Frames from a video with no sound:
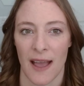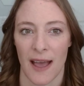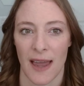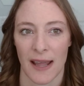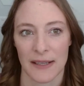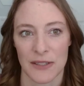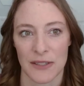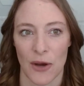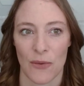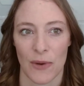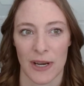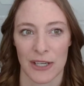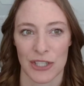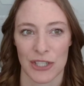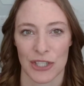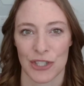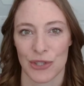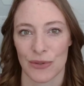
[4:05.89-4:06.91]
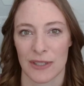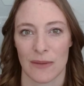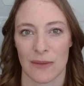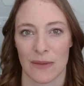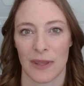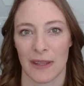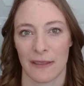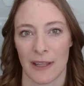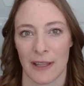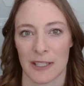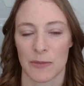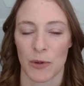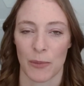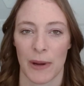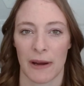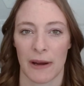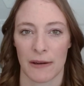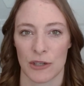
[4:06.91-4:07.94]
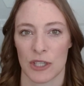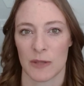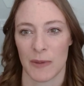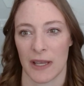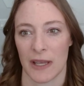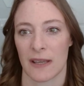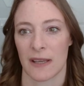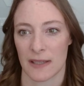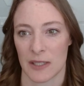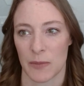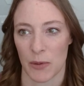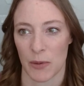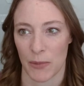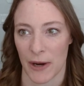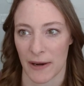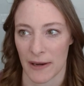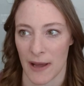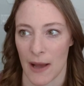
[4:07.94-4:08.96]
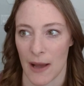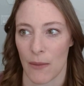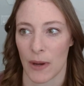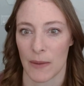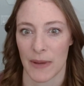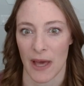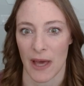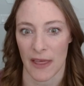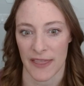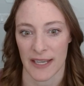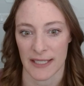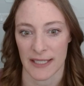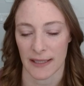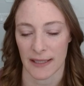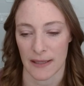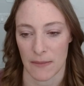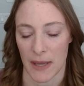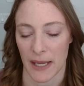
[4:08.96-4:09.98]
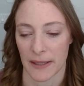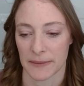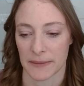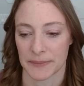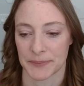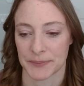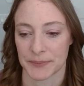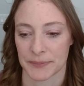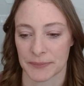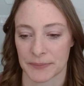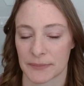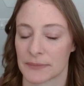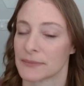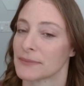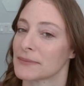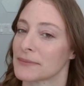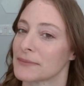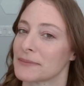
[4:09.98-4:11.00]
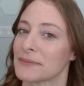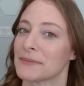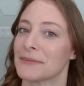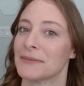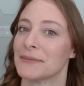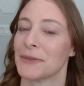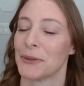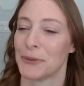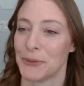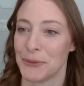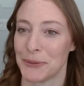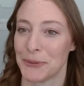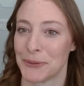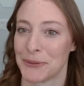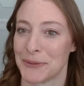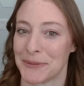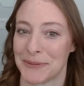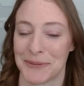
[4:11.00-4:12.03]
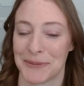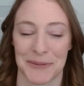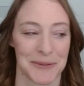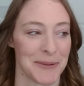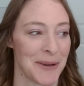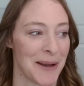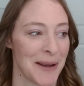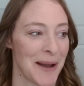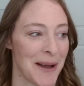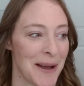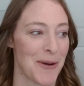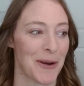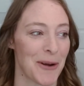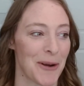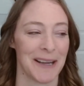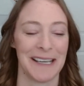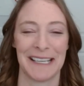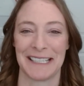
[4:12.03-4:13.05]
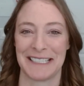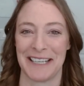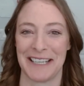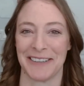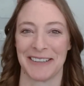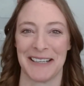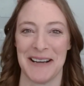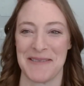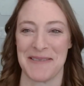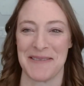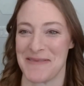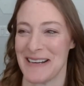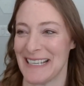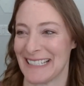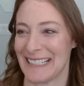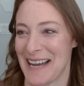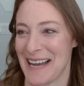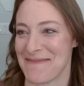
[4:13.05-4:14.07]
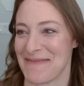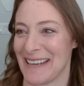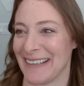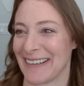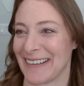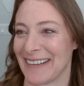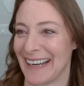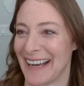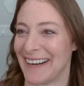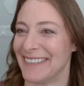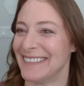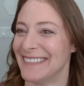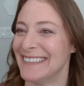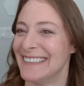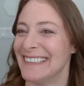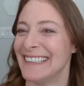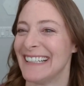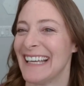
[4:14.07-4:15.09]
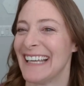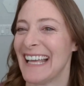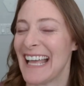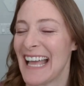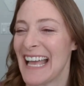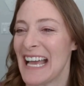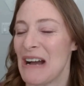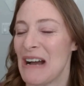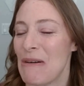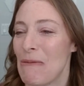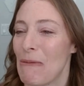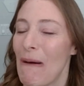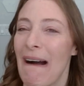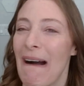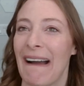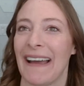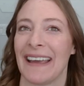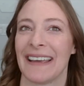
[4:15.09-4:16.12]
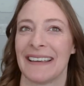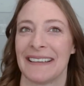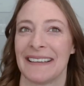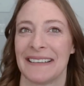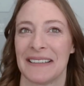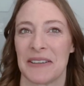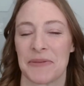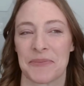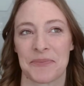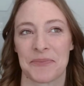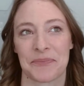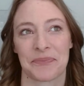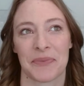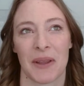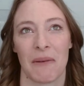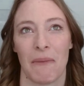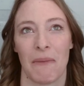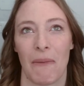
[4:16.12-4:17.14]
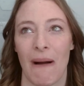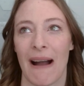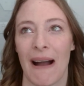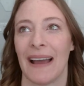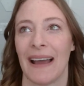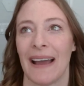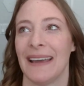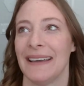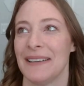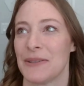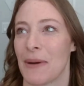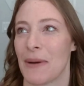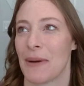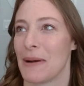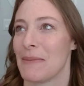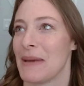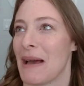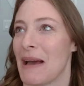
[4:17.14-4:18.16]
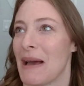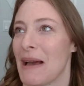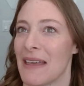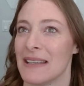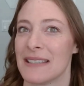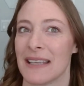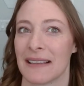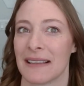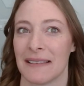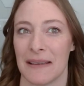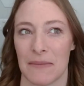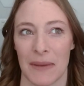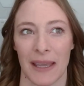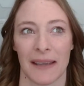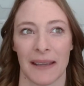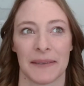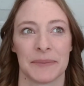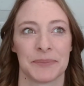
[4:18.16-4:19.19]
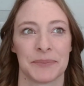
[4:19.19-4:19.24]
And I don't want to just do something that's prepared just because it's prepared. I want to be authentically me. Ooh, I'm already tearing up. What is happening right now? Why? Why do I want to be authentically me?